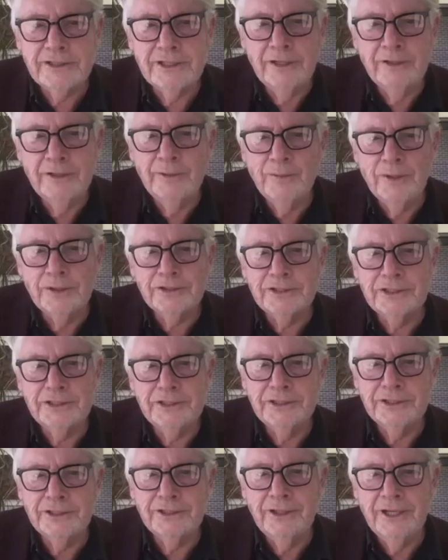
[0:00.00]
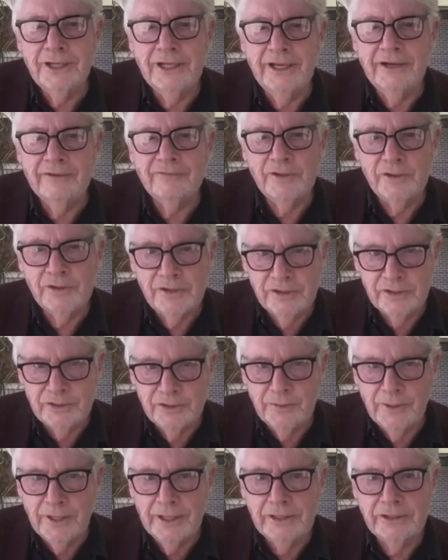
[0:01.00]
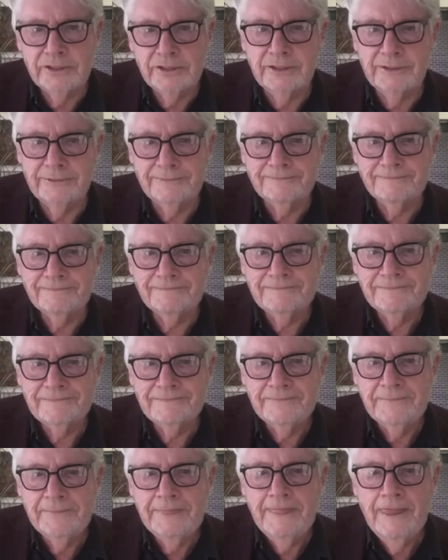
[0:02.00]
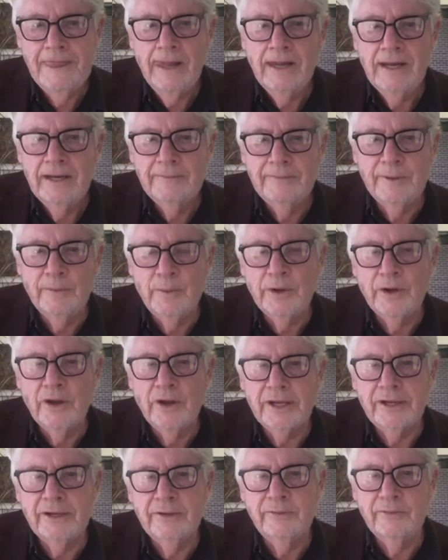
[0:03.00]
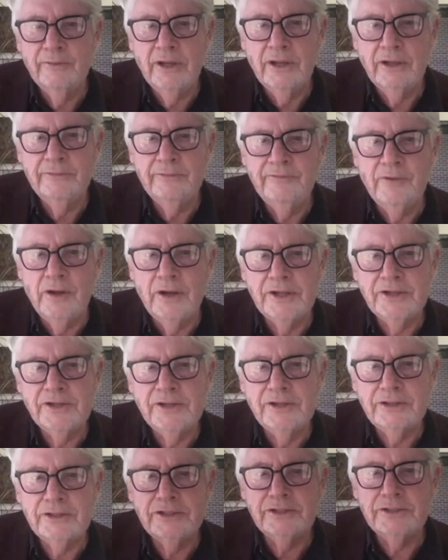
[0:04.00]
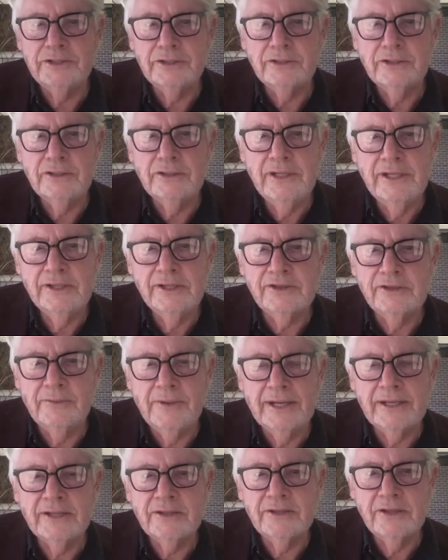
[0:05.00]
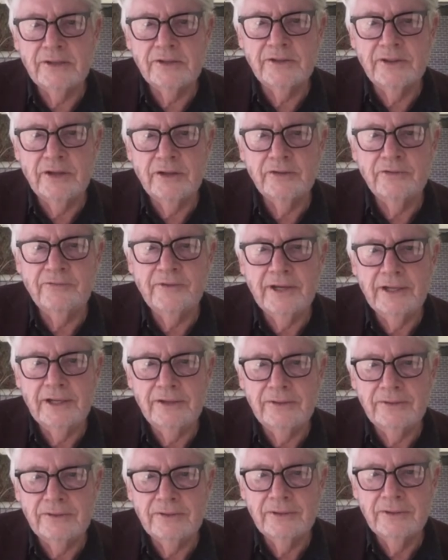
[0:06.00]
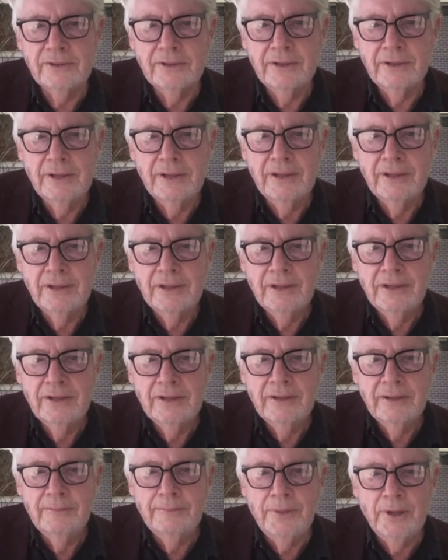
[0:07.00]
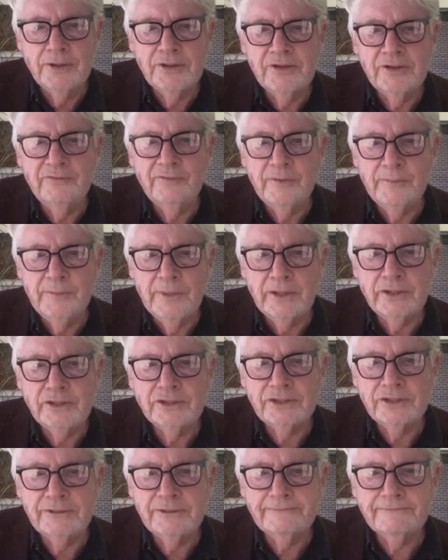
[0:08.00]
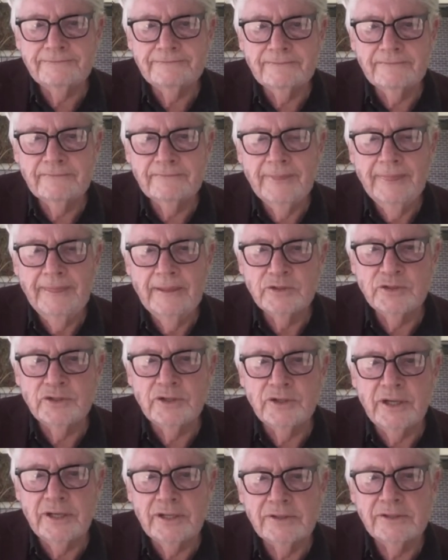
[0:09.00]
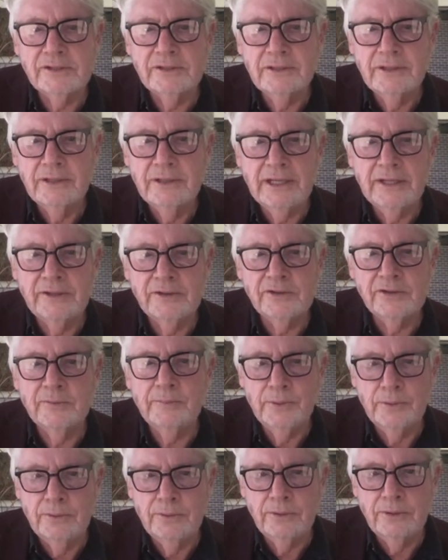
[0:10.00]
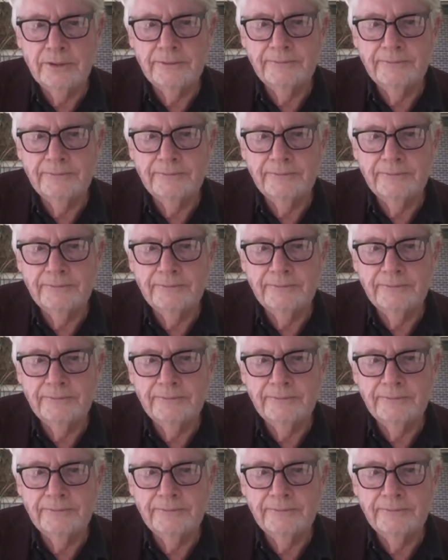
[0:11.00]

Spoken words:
what to do in every situation. But what I can advise you to do is to access those values, positive emotion, trust, and support,